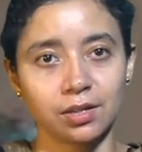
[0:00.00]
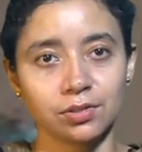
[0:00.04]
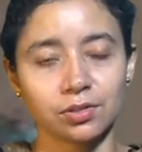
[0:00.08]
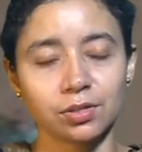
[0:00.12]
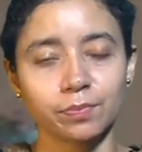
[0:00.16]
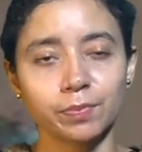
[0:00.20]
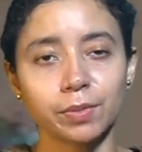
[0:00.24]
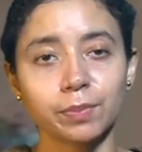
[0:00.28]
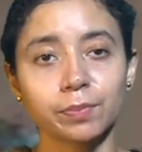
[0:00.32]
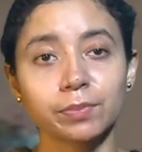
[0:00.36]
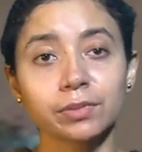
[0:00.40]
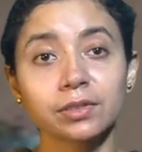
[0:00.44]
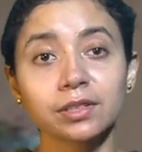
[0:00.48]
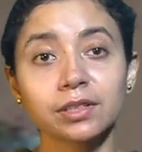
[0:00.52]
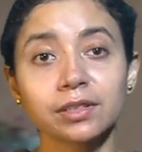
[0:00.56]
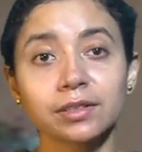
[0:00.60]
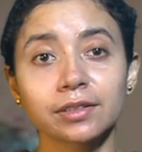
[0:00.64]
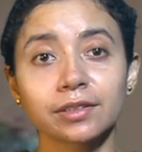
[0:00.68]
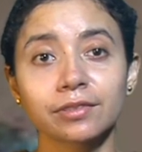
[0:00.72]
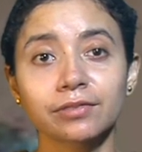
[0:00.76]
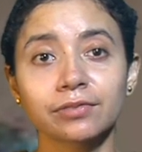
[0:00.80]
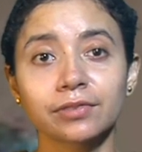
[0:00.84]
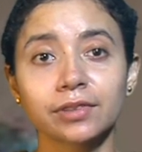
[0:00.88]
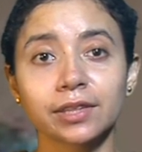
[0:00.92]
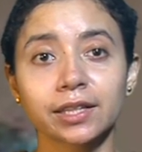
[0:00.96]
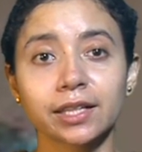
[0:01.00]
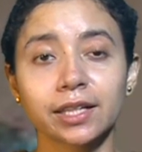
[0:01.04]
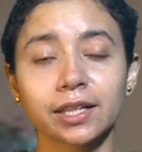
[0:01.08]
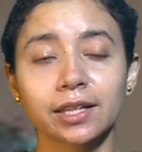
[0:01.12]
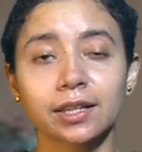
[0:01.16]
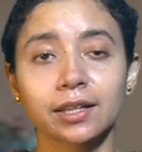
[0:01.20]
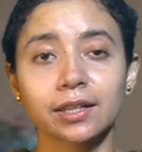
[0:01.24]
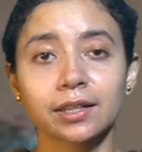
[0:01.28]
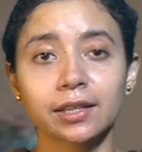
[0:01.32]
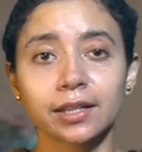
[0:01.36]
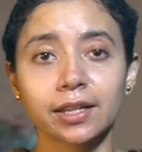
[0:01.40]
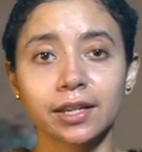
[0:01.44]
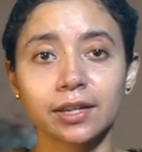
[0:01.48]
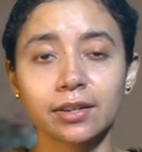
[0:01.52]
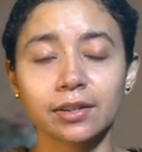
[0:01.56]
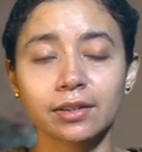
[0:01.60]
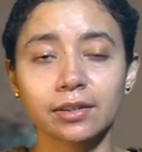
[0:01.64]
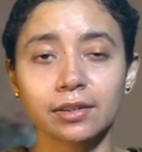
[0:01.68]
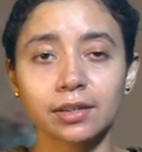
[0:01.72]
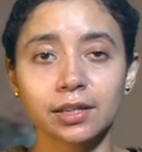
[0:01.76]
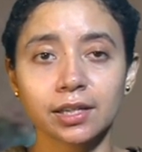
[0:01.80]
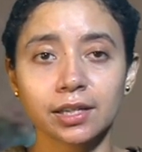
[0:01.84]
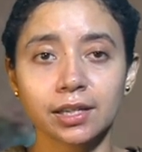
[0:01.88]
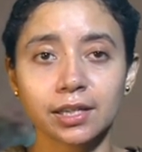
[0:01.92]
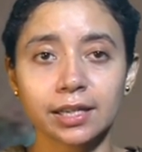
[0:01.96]
So people, there
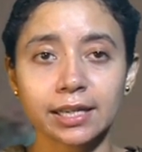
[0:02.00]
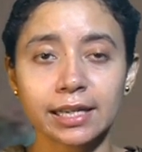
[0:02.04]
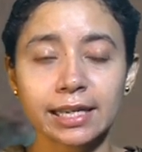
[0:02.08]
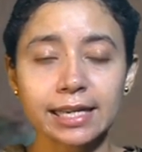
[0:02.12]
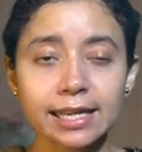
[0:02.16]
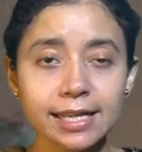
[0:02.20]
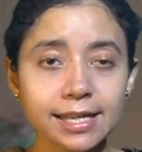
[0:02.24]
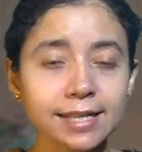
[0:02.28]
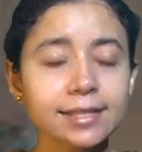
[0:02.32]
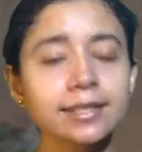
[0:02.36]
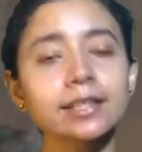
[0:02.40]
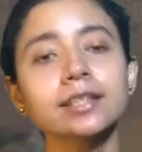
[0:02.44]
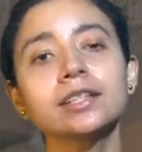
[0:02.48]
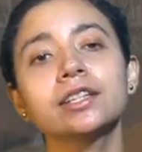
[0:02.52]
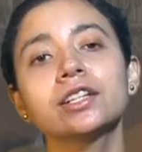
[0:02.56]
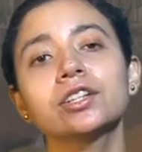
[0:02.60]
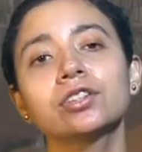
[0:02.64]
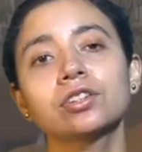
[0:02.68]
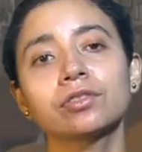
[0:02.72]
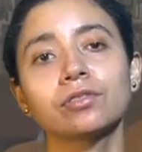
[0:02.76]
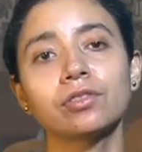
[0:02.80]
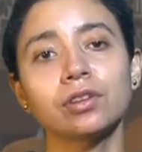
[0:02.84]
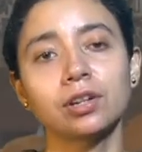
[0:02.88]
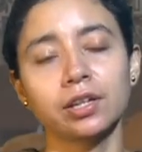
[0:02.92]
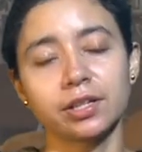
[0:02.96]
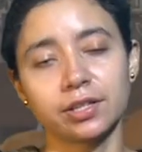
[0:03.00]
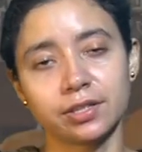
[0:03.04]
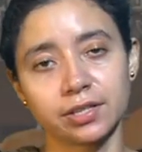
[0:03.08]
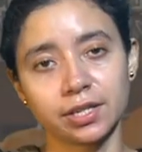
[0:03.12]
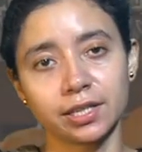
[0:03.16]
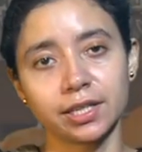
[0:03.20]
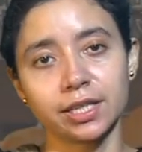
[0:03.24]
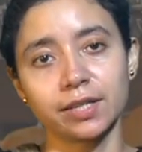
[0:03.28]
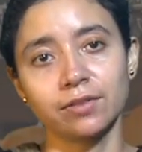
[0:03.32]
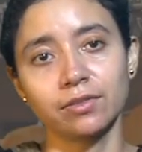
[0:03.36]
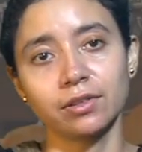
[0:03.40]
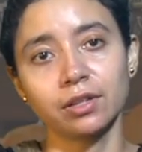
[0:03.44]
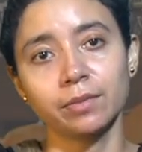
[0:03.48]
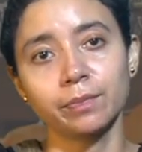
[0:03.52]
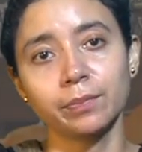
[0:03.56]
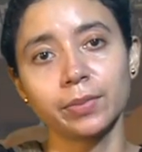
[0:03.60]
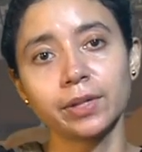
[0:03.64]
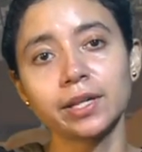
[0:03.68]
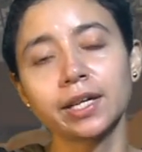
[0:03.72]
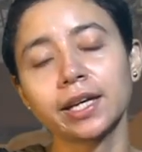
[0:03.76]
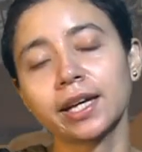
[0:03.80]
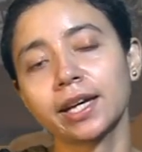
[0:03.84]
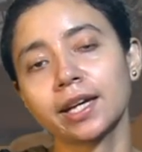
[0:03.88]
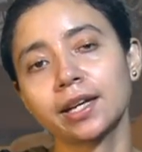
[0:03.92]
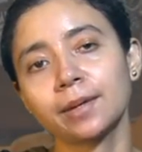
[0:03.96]
there is a need of holistic
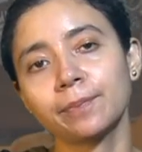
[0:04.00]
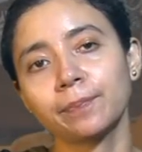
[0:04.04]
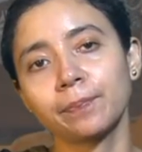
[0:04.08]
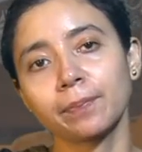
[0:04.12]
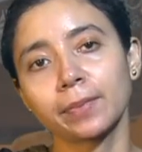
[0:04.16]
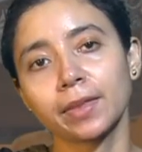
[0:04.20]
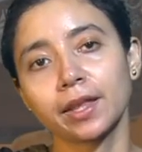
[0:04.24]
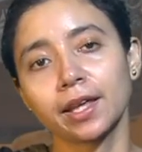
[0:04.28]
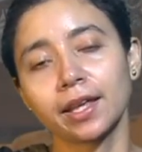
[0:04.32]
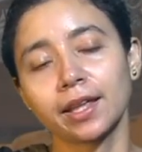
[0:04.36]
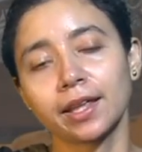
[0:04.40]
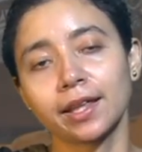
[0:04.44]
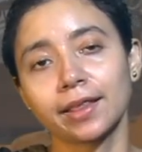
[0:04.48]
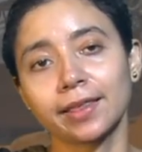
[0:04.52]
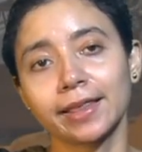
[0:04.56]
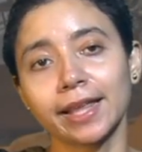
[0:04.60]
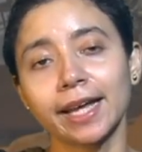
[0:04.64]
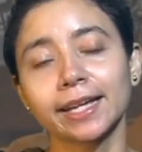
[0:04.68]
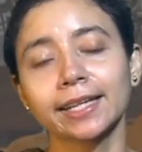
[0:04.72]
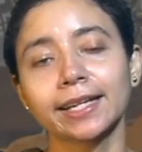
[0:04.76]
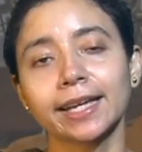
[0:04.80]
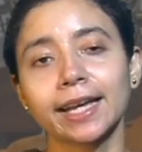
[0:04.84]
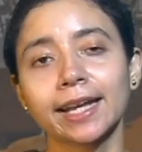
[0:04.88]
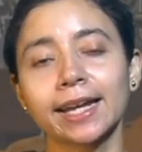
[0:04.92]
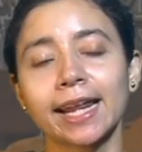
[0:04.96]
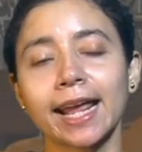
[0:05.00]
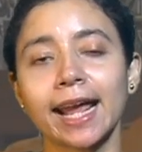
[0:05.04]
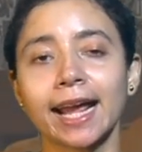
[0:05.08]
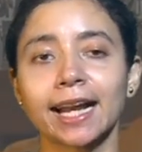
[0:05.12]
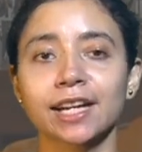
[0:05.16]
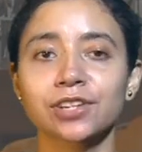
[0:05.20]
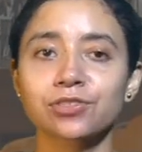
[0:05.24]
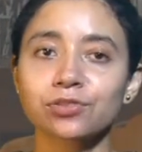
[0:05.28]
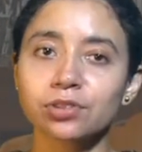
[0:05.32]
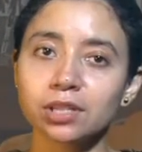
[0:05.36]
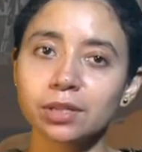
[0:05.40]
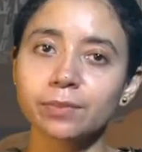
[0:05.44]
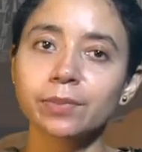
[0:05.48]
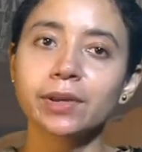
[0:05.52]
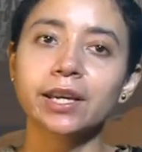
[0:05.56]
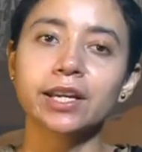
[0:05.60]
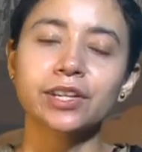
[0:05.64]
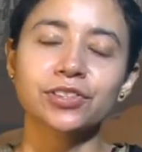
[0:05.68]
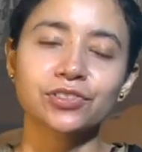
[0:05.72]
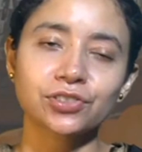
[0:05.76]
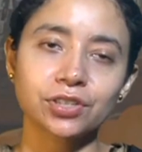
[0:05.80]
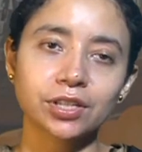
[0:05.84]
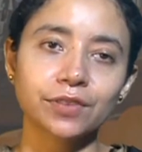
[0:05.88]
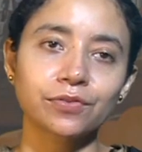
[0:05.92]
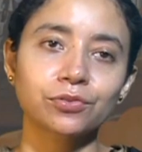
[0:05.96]
development, and that can actually be
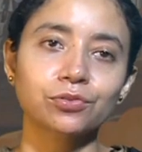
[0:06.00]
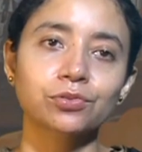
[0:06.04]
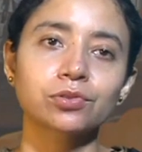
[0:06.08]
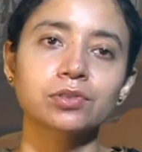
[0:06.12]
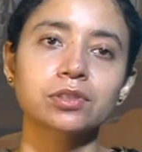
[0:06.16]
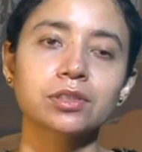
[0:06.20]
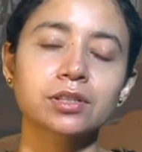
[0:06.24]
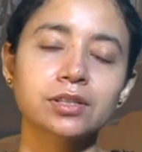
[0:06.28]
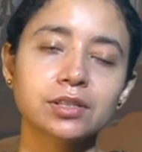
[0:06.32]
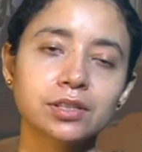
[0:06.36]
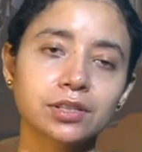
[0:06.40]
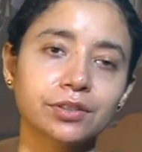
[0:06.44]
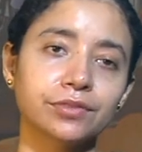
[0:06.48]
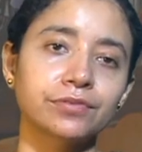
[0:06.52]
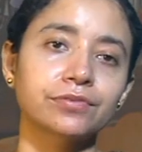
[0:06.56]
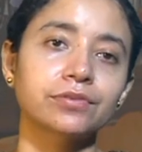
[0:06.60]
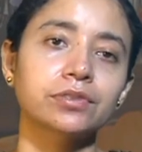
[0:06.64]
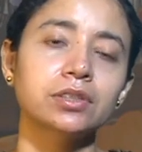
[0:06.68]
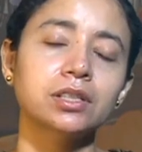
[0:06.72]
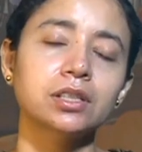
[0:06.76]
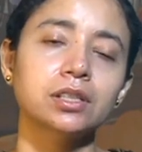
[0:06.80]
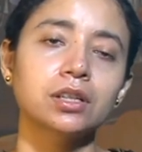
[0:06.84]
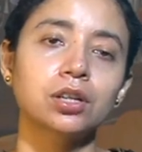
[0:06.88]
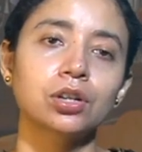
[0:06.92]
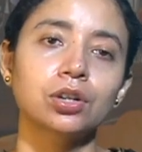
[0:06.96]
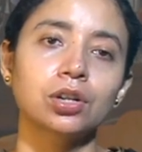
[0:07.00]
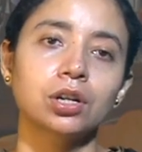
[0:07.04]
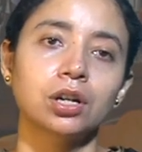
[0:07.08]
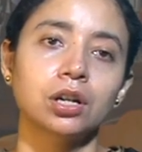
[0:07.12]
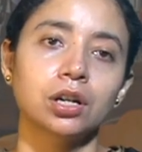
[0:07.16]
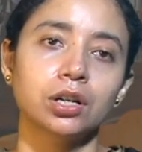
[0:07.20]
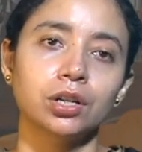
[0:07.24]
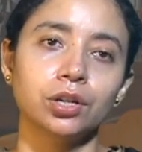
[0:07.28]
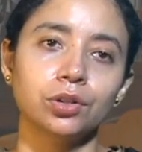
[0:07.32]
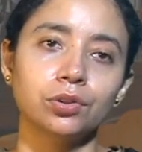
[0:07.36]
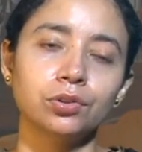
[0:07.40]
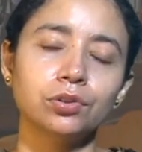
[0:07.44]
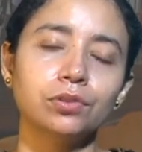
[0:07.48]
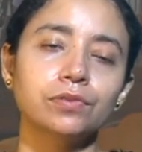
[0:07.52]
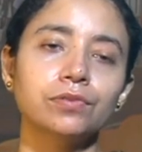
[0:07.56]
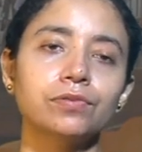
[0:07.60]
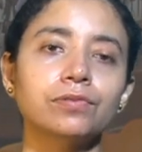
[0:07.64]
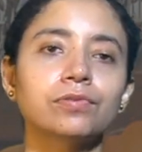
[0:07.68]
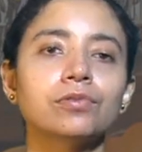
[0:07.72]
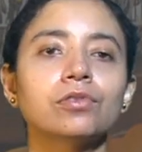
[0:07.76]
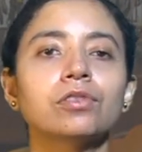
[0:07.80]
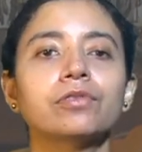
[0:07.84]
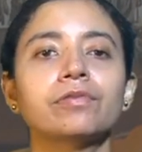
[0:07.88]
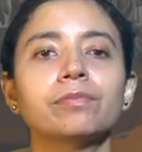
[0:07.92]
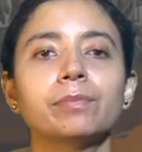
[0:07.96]
achieved through these different, you know,
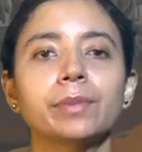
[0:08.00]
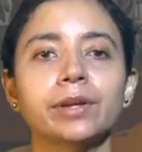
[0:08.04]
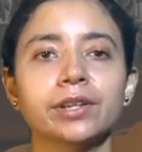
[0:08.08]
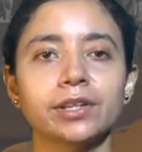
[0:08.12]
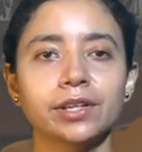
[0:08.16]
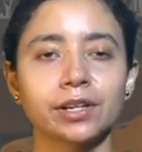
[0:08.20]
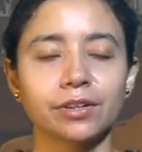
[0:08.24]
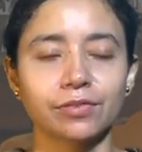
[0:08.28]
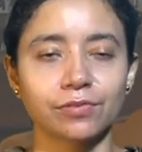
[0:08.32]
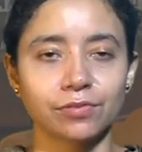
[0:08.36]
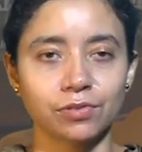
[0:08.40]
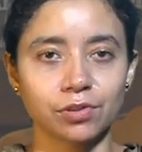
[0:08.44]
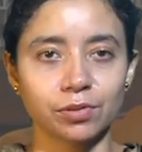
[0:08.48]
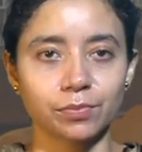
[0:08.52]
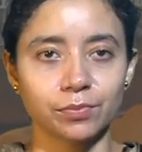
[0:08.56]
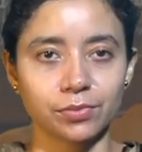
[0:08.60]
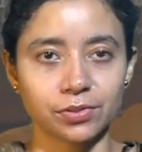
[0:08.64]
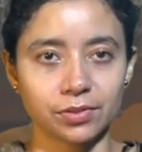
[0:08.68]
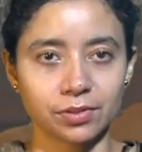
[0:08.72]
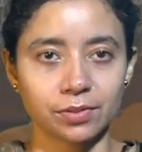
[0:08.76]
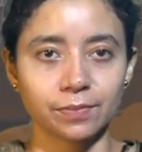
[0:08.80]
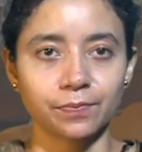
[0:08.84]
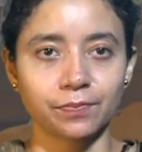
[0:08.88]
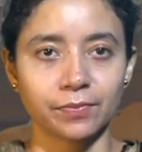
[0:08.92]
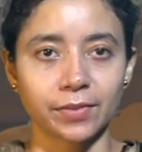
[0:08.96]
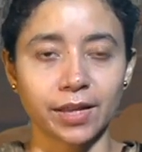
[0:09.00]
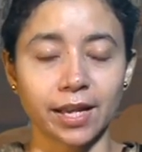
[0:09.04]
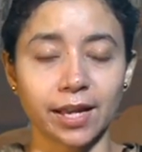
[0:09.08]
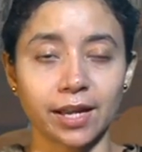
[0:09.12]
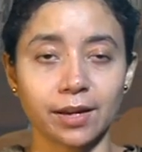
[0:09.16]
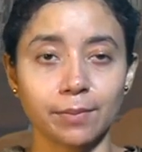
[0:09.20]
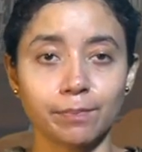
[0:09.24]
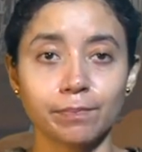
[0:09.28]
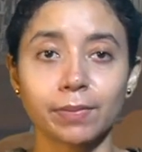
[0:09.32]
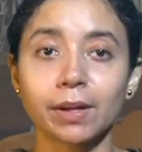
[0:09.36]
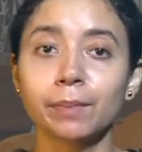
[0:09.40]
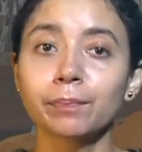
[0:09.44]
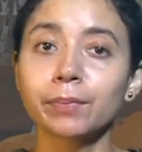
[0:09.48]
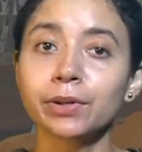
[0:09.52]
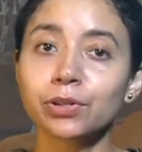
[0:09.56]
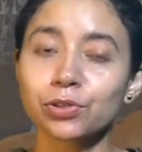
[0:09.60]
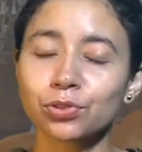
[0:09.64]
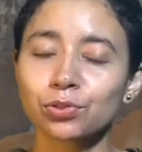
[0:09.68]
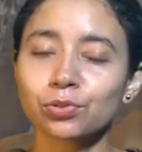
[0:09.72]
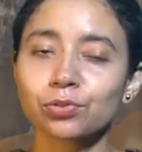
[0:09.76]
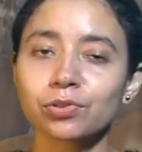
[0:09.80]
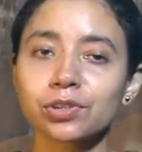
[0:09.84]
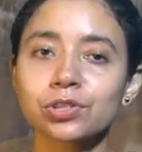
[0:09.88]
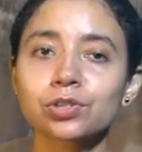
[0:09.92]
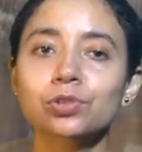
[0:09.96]
folk media forms. And puppet
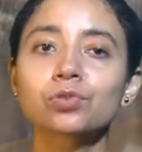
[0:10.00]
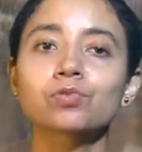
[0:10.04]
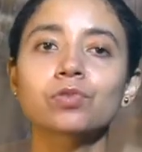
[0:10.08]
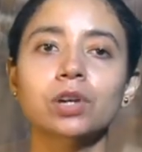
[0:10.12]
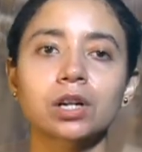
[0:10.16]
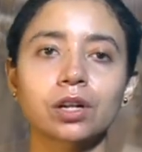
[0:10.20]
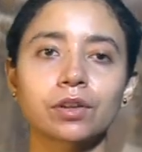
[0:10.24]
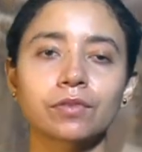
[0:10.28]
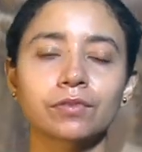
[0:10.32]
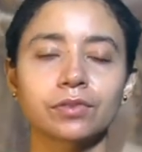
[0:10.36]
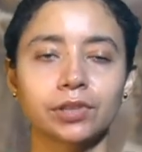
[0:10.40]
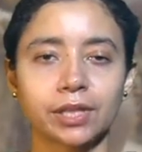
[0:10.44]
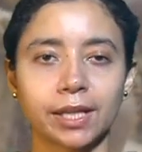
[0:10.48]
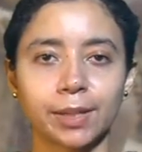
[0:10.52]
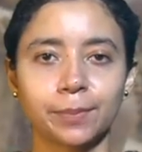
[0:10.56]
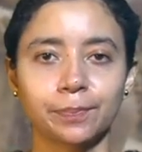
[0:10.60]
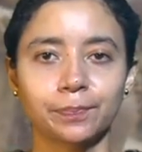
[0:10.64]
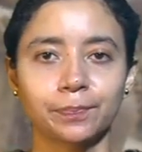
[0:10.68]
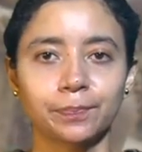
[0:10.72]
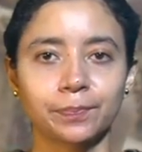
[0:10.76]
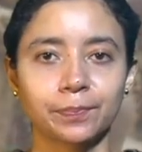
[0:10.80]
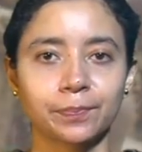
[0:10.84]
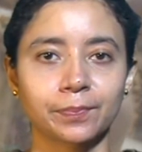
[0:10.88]
show is one of them.